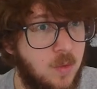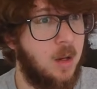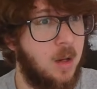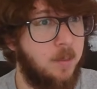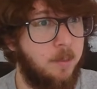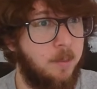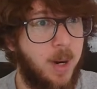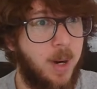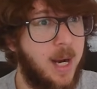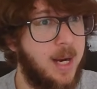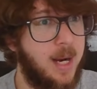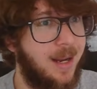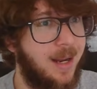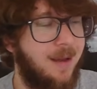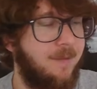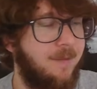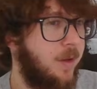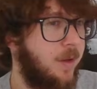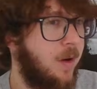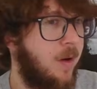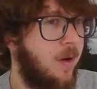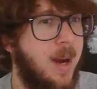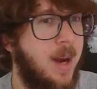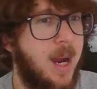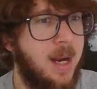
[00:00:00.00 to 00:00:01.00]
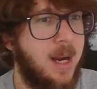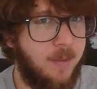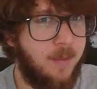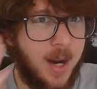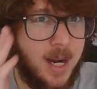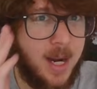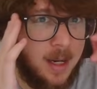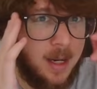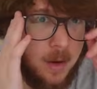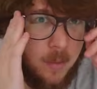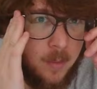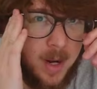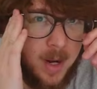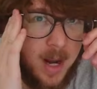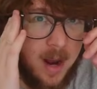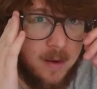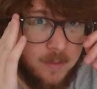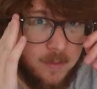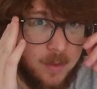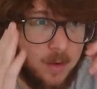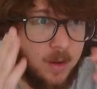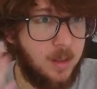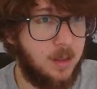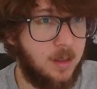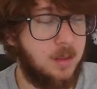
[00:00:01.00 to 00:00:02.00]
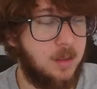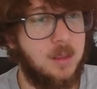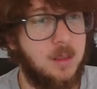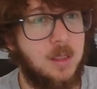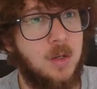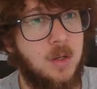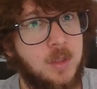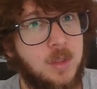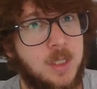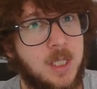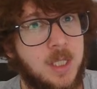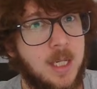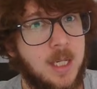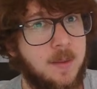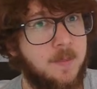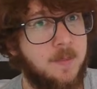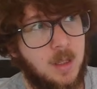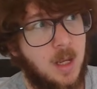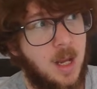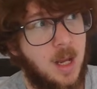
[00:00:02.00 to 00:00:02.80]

But if you don't mind waiting or whatever and using